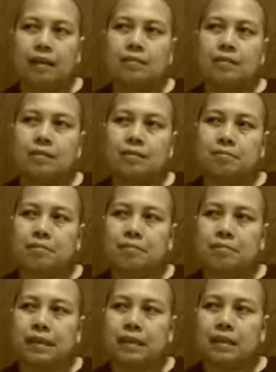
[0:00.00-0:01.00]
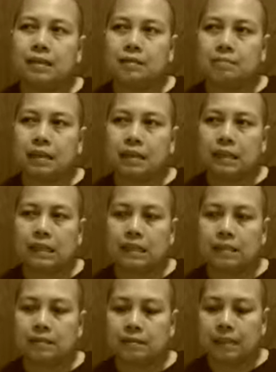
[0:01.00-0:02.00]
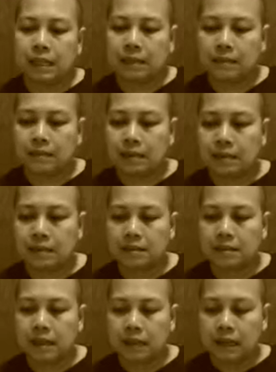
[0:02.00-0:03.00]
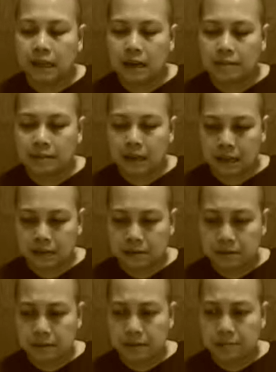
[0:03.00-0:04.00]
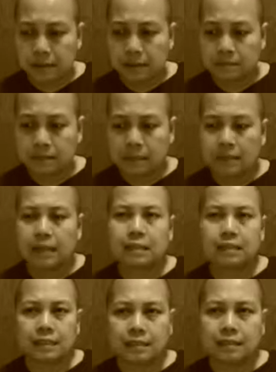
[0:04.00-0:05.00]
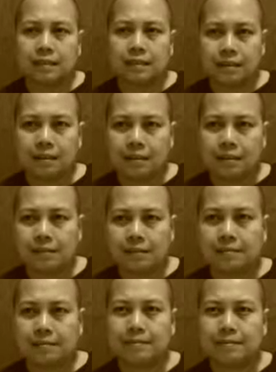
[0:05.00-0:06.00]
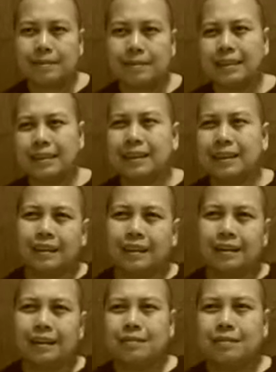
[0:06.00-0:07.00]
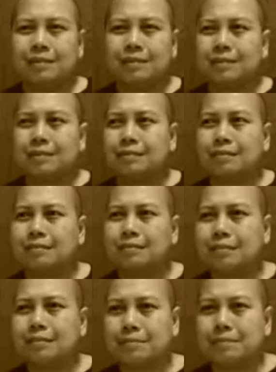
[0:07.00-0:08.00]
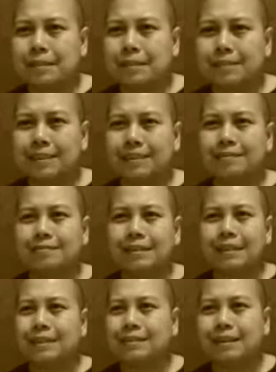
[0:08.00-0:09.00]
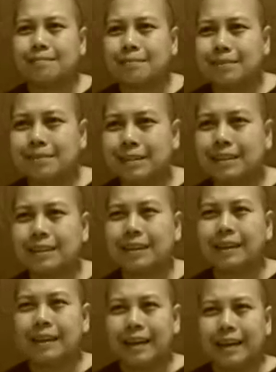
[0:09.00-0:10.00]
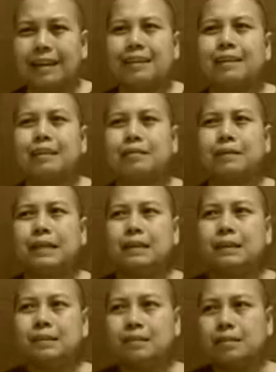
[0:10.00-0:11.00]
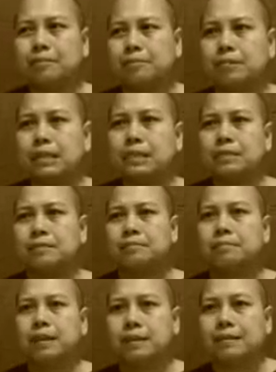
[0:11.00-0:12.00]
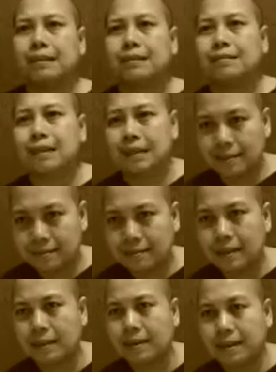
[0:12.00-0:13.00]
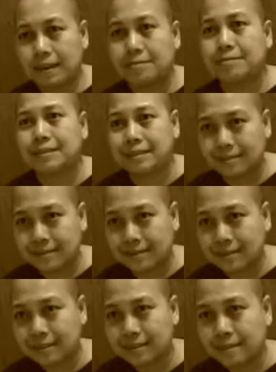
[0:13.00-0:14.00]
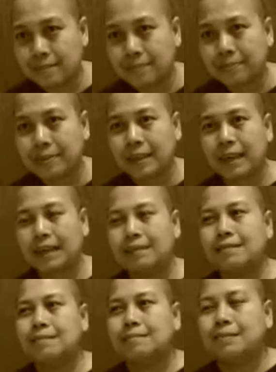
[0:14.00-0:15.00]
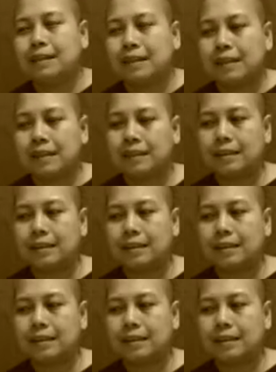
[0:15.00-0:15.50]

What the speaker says: And also for me, it's my case, when I look at it, after I knew about my past life, it changed a lot. Before that, I was don't know what I'm doing and where I'm going. And because of Buddhism background, I knew that life is not good. I knew